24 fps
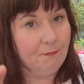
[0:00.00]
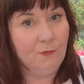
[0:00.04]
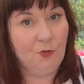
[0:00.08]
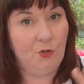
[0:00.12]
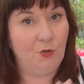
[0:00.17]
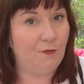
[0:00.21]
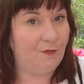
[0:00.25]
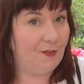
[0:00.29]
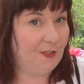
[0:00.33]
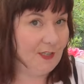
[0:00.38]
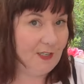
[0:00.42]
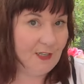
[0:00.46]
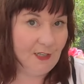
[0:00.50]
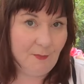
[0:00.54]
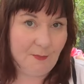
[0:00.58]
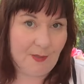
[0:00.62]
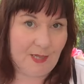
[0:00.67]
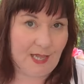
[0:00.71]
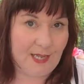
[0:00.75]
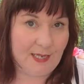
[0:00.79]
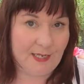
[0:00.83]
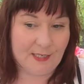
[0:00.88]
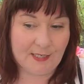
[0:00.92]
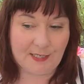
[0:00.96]
you fill in the
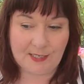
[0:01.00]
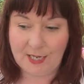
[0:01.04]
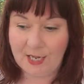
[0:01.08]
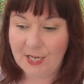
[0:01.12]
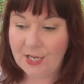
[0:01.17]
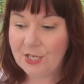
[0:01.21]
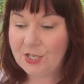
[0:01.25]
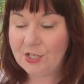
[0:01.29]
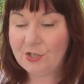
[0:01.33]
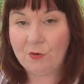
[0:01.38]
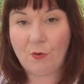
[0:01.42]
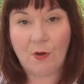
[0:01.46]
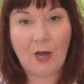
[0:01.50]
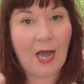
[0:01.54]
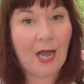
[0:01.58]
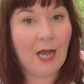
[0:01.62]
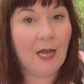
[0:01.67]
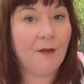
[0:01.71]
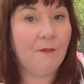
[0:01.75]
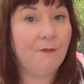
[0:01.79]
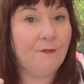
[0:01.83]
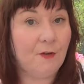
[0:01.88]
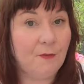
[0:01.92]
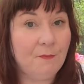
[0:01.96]
blanks? So
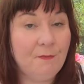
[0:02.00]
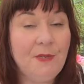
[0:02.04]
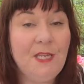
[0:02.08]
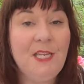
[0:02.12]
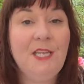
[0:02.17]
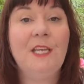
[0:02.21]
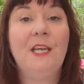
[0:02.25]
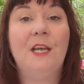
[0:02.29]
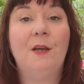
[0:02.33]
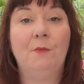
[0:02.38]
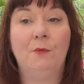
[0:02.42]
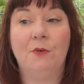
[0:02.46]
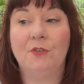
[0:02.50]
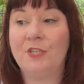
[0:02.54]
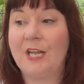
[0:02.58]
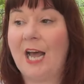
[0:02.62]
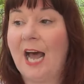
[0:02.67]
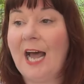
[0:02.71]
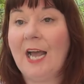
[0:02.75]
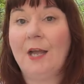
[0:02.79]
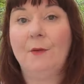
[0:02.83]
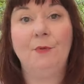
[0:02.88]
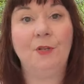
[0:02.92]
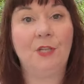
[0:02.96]
for me, it was
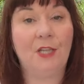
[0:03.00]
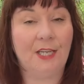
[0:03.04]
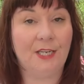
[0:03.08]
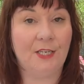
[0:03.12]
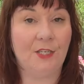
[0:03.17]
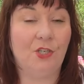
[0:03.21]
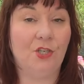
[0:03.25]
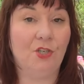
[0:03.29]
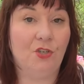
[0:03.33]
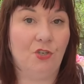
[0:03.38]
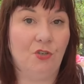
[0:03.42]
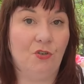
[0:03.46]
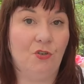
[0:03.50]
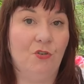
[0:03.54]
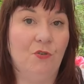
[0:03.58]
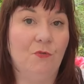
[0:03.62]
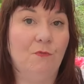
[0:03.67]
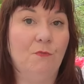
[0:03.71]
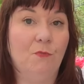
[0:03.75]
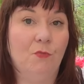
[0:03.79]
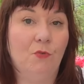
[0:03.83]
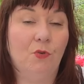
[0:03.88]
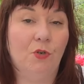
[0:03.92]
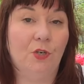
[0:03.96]
I would like to do
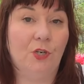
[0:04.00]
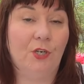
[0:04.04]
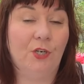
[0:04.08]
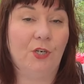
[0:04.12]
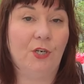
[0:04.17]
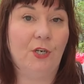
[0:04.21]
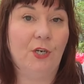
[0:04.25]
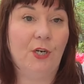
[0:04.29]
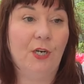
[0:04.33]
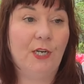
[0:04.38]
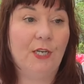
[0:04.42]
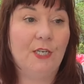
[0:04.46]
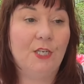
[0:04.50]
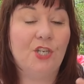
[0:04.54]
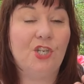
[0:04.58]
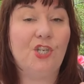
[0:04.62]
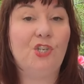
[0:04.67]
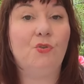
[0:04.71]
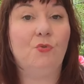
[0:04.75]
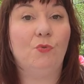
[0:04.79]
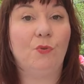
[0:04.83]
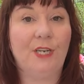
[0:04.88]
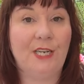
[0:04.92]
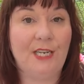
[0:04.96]
more
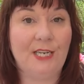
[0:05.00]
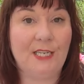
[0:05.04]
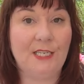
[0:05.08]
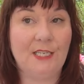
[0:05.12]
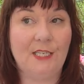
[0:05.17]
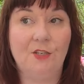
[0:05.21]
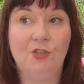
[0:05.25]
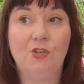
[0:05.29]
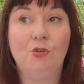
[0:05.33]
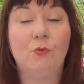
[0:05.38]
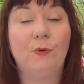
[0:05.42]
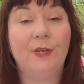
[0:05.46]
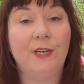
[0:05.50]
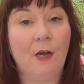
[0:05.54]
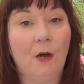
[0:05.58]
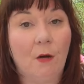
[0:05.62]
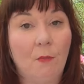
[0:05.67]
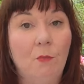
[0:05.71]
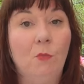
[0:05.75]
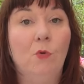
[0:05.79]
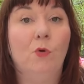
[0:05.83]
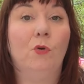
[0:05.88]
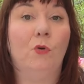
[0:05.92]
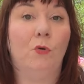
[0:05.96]
stories, showing
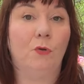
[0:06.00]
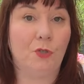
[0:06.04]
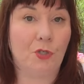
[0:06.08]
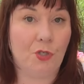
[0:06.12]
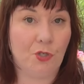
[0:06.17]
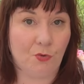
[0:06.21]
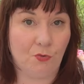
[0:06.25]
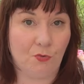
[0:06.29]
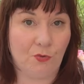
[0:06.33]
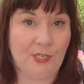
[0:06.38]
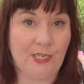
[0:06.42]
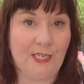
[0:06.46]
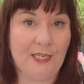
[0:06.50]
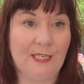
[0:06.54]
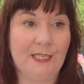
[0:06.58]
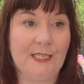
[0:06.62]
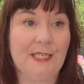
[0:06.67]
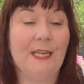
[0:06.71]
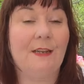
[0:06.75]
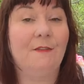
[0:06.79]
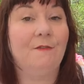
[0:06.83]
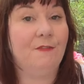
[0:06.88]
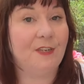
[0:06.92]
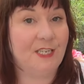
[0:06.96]
up more on
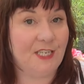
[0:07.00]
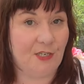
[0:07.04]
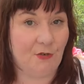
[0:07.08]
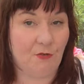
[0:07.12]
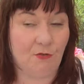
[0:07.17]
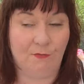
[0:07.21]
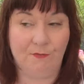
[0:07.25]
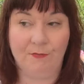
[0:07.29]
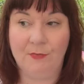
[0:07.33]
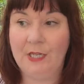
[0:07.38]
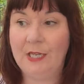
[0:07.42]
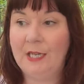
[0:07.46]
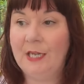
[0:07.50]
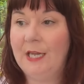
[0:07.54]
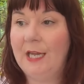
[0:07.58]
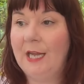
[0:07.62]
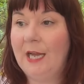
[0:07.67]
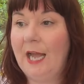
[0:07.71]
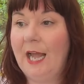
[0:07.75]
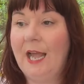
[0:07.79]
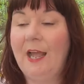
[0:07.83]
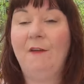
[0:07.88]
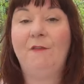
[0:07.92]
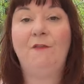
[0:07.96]
stories in video.
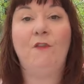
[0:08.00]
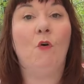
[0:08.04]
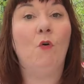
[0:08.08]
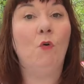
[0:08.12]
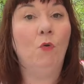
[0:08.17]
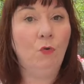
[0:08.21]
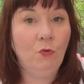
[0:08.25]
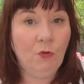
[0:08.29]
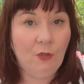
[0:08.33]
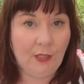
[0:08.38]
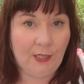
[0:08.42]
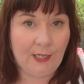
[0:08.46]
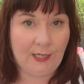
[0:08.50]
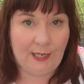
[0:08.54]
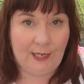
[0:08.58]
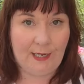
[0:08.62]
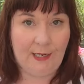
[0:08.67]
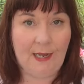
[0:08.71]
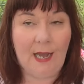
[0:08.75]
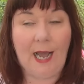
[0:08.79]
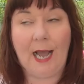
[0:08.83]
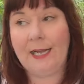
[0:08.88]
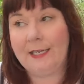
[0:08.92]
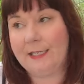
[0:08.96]
If
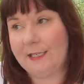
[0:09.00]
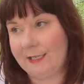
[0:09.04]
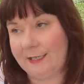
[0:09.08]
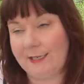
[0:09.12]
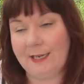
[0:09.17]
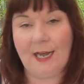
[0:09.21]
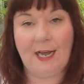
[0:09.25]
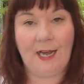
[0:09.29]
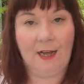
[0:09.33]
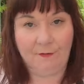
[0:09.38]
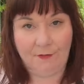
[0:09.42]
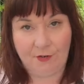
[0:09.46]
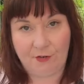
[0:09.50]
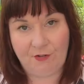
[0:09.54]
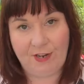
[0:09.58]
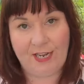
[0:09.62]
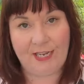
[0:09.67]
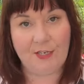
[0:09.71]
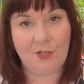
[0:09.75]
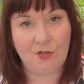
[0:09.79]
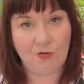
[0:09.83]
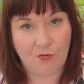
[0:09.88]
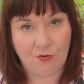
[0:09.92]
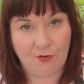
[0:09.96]
only I didn't have a
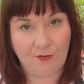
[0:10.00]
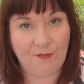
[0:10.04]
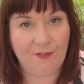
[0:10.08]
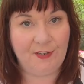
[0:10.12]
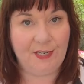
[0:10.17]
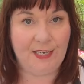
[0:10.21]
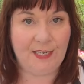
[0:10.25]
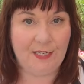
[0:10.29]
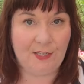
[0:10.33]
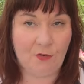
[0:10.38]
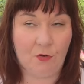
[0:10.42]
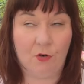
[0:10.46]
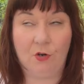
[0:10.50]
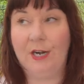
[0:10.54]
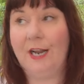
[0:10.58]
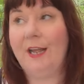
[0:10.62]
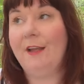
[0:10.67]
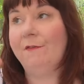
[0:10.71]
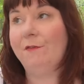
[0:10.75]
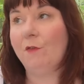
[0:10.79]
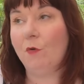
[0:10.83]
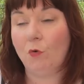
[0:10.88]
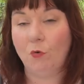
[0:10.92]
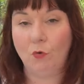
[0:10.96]
red sore face, or
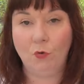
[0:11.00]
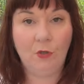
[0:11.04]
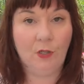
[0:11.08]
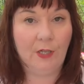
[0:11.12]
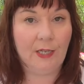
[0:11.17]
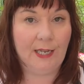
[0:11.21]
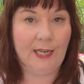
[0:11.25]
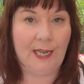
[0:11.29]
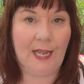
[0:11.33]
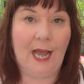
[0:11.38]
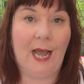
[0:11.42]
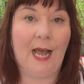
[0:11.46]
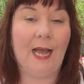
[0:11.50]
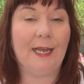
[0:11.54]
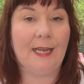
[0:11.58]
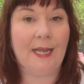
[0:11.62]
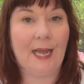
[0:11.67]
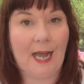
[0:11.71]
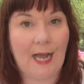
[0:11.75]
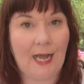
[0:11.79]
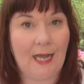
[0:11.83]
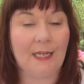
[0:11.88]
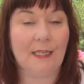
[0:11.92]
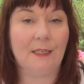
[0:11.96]
if only I
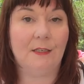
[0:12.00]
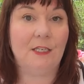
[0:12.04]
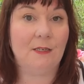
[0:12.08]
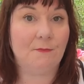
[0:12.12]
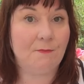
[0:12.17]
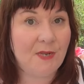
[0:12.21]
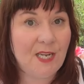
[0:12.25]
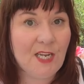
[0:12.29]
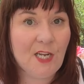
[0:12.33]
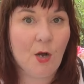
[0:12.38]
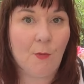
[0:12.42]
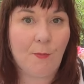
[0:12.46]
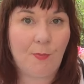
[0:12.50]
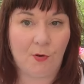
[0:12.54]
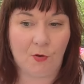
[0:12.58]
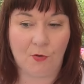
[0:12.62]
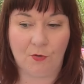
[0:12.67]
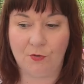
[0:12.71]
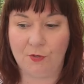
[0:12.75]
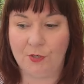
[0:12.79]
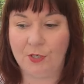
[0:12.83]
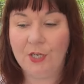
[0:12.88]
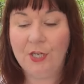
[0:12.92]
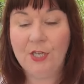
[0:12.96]
had makeup
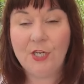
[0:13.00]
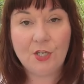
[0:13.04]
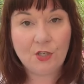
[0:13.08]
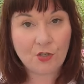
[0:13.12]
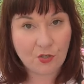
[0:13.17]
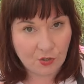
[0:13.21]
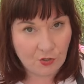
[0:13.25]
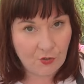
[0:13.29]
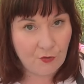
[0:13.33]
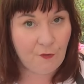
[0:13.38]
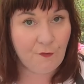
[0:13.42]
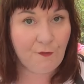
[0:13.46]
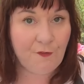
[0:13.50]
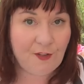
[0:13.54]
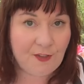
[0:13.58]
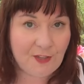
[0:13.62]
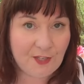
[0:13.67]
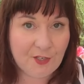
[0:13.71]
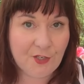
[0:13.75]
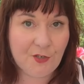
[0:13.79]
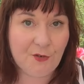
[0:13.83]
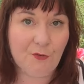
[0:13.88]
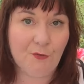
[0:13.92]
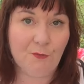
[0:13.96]
on. So you
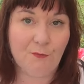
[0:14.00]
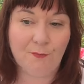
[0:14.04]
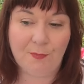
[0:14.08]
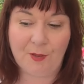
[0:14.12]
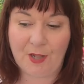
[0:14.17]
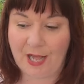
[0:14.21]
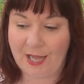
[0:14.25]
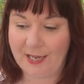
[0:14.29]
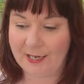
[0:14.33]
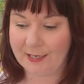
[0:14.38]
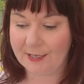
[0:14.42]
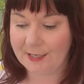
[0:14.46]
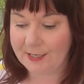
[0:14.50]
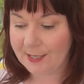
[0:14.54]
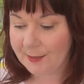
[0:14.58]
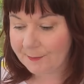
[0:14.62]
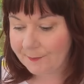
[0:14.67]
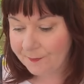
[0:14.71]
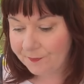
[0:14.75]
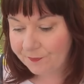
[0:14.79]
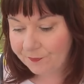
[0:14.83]
fill in your own blanks,